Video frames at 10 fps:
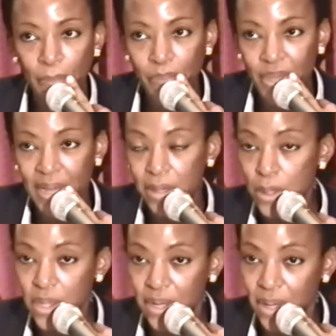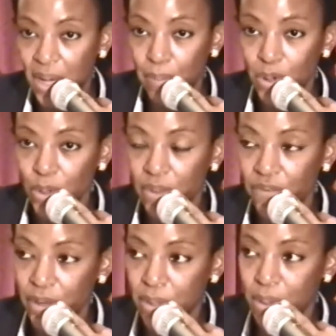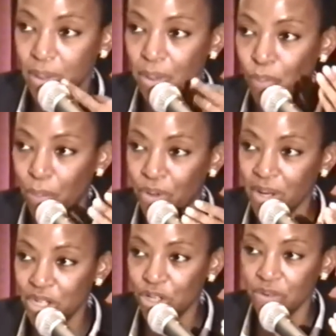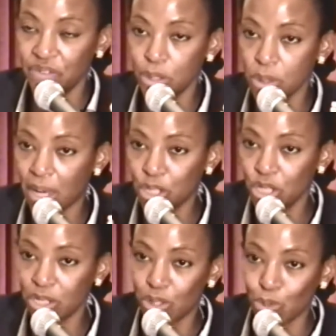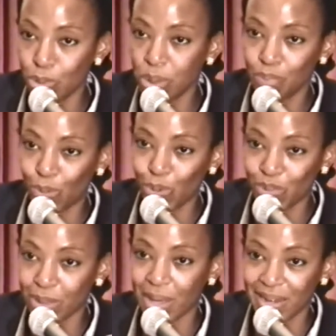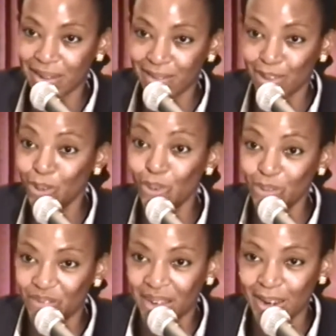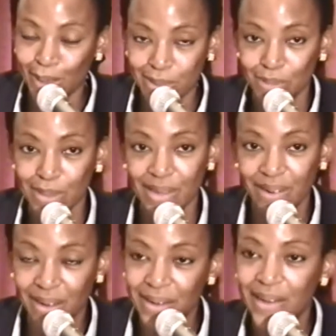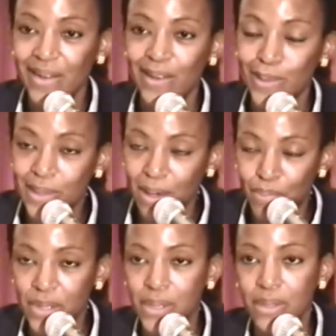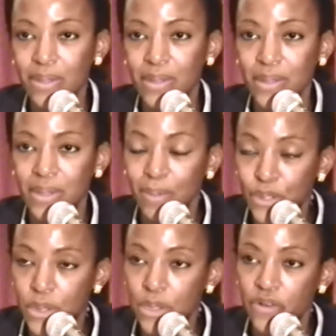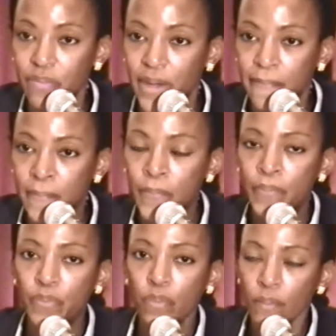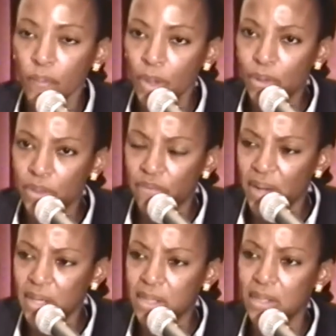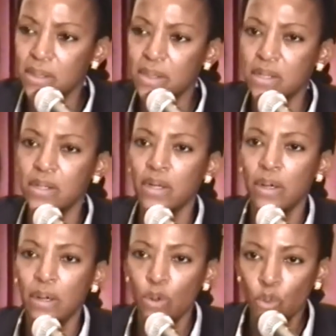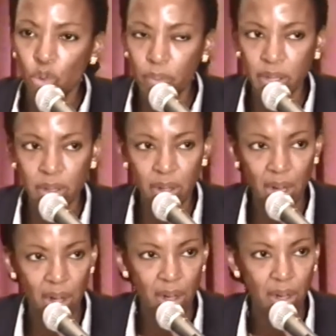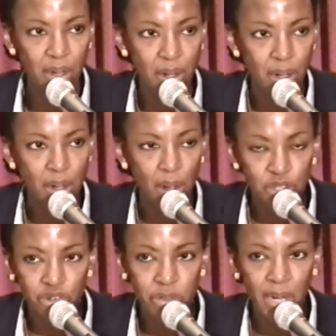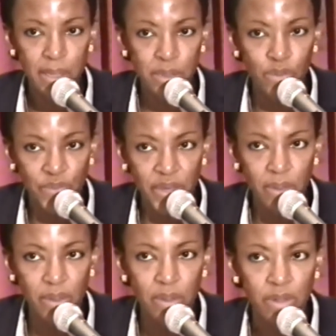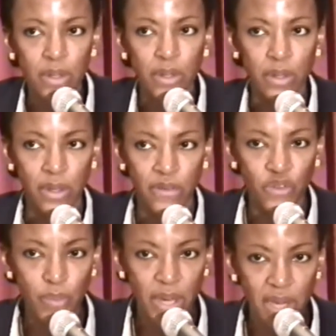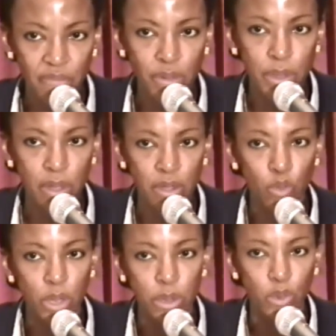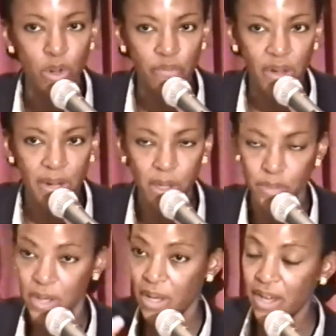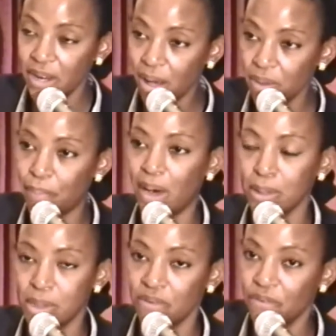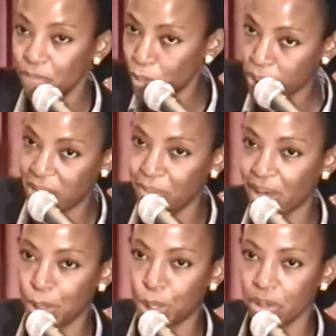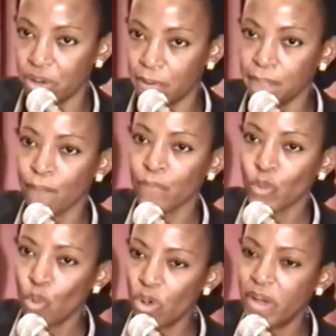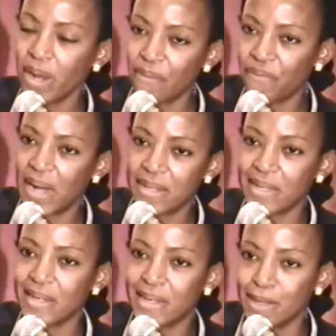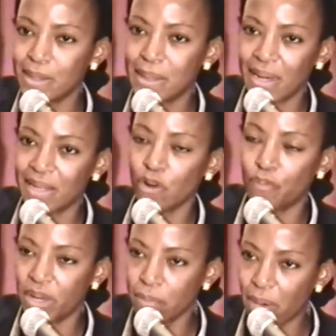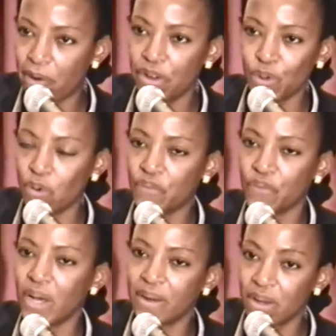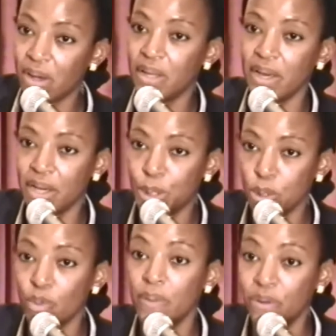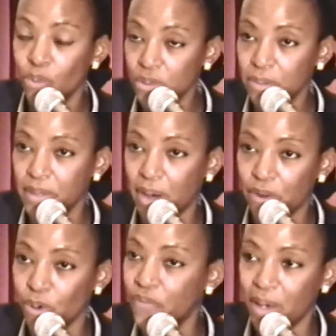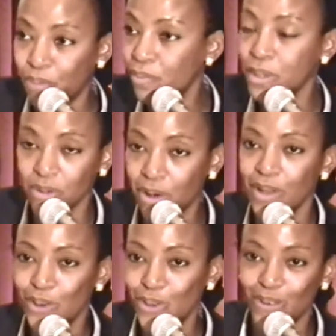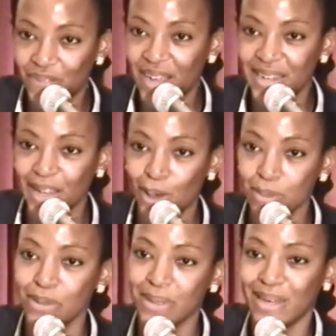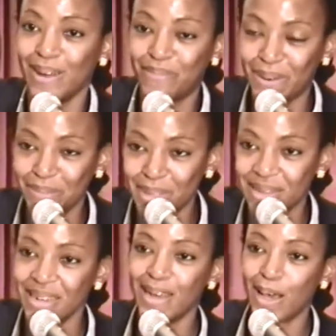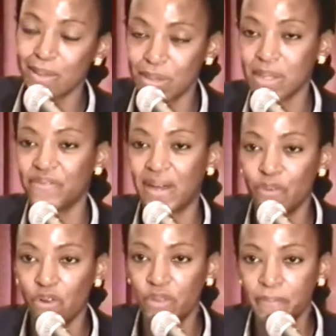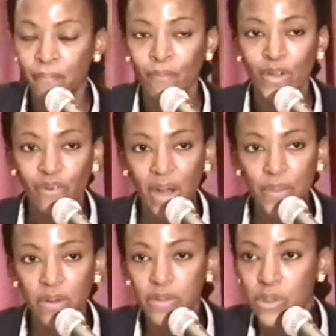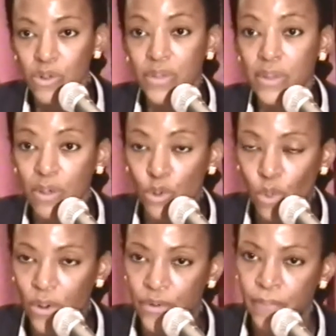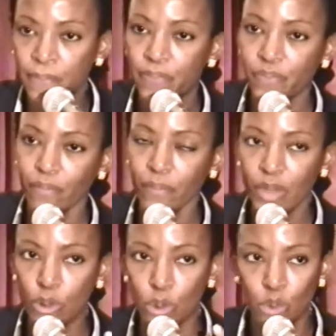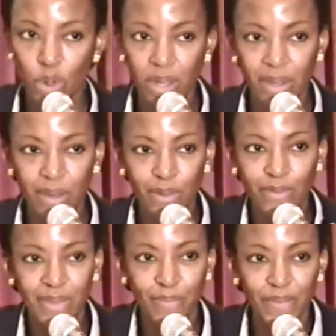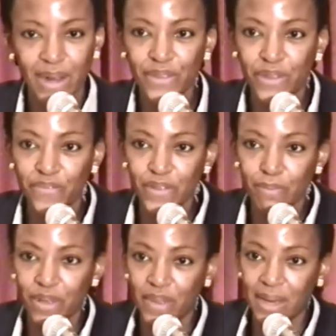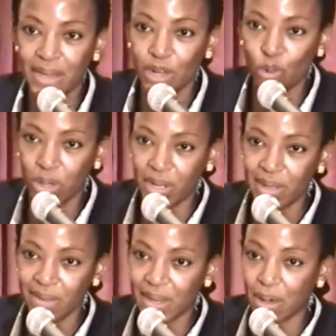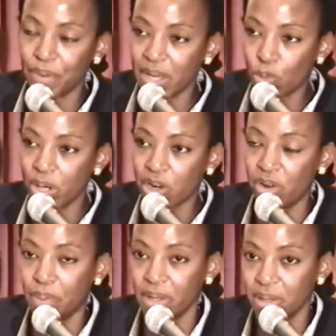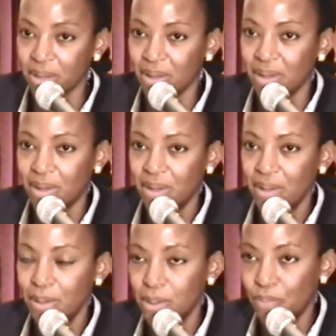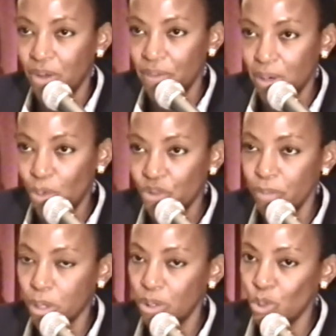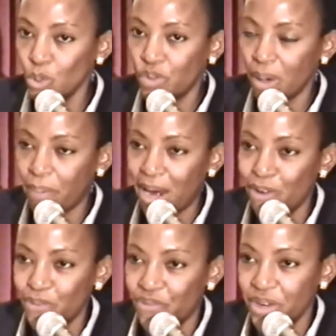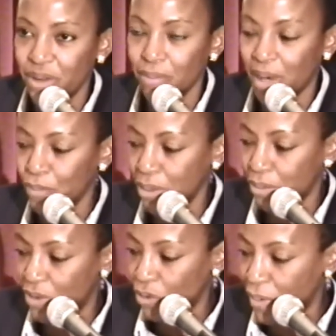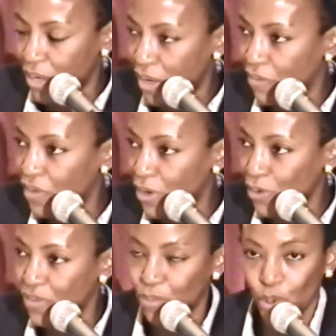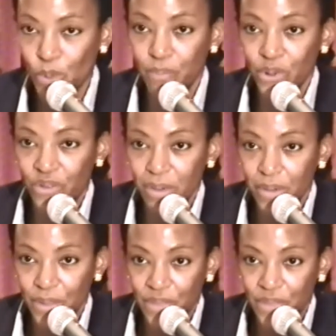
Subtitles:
I can say till I'm blue in the face that the population figures actually don't support this idea that you won't find husbands. There are a surplusage of men. But the fact is that women are culturalized to think that if you behave in certain ways, you won't find husbands. In other parts of the same Nigeria, women are fighting against the idea of being married off at early ages when they don't want to be married off. Their problem is not finding husbands. Their problem is that husbands are found for them rather sooner than they would want. Mm-hmm. So, but they are different, but they are equally, they can be equally crippling, is the point that I want to make. So the apparent freedom, I mean, you may have heard of the book, The Beauty Myth.